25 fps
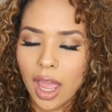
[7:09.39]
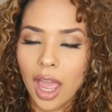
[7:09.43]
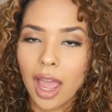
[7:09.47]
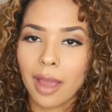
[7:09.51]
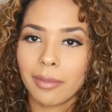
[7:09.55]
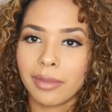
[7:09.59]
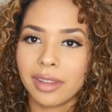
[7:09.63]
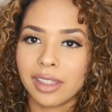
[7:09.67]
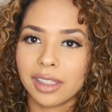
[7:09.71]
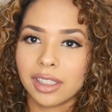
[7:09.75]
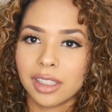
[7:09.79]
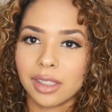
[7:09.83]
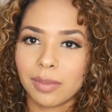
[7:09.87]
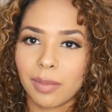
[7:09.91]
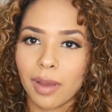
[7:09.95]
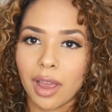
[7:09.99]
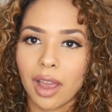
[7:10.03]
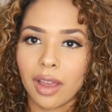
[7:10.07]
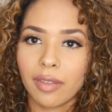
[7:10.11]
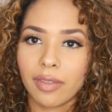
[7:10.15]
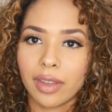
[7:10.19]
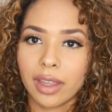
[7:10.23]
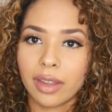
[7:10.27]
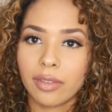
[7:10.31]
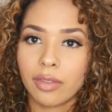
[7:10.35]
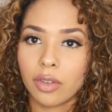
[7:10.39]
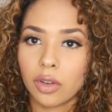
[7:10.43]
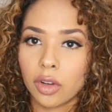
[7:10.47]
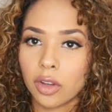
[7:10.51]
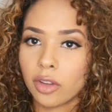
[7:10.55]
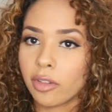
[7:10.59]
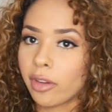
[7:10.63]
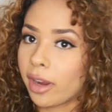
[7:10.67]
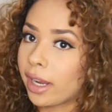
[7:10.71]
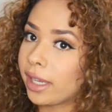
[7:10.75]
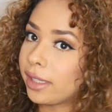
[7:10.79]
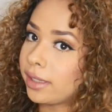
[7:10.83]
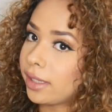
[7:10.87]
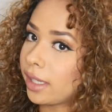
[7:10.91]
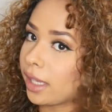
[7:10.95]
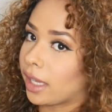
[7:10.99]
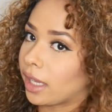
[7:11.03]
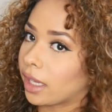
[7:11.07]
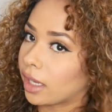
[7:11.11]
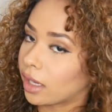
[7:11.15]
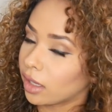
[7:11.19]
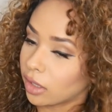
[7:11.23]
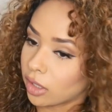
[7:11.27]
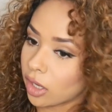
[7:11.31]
and this is perfect for creating